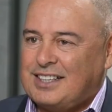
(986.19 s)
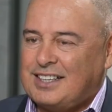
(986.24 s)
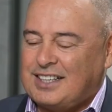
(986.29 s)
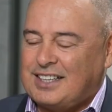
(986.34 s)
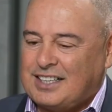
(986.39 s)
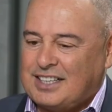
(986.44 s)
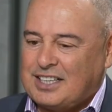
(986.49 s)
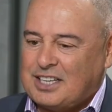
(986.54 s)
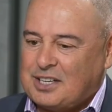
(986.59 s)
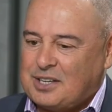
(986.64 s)

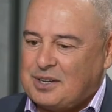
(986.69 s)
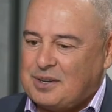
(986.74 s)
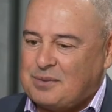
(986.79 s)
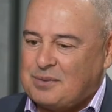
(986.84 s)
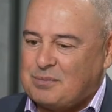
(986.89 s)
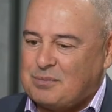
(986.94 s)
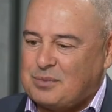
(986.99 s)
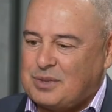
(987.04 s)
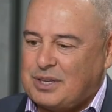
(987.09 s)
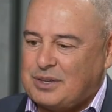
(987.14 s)

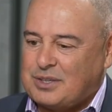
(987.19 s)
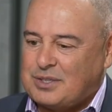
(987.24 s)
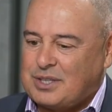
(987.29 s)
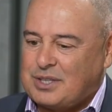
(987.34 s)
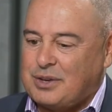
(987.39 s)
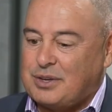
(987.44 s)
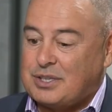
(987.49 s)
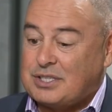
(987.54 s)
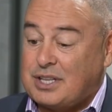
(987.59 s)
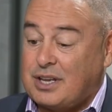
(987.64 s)

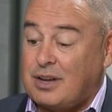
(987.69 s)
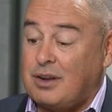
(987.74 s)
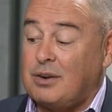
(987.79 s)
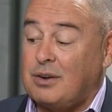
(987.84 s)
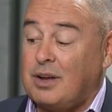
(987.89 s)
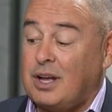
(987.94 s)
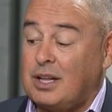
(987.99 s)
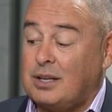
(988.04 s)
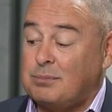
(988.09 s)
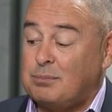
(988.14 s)
There's
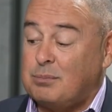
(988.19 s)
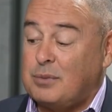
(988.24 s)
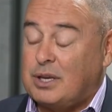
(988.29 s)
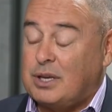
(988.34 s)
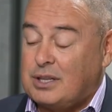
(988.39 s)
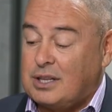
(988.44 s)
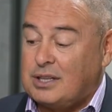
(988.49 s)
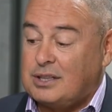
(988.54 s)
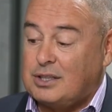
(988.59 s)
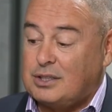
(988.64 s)
now
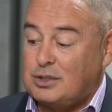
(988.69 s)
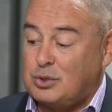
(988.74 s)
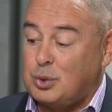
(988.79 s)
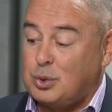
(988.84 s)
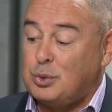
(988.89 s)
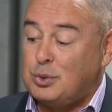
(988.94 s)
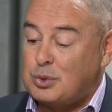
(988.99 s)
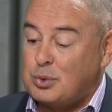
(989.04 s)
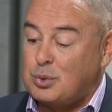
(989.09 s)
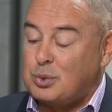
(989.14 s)

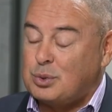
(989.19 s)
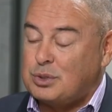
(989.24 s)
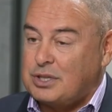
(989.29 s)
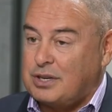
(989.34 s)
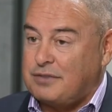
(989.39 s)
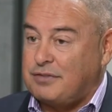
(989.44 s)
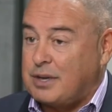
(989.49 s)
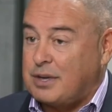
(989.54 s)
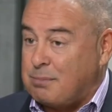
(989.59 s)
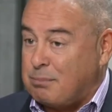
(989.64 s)
two schools
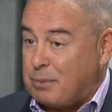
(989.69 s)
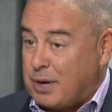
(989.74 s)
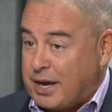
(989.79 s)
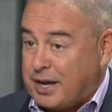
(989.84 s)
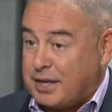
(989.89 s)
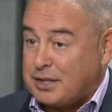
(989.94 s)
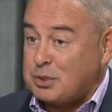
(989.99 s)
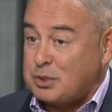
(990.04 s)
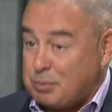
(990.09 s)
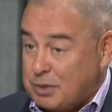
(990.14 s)
that have
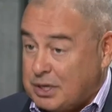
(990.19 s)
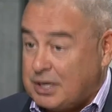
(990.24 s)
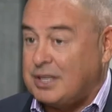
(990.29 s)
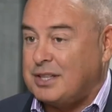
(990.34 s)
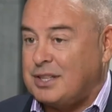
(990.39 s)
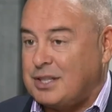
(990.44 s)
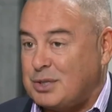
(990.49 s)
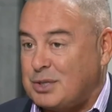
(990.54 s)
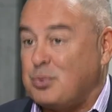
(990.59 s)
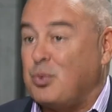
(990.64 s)
combined to be
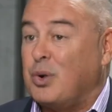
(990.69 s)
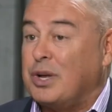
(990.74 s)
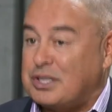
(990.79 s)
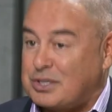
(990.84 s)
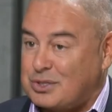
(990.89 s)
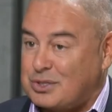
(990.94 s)
in this one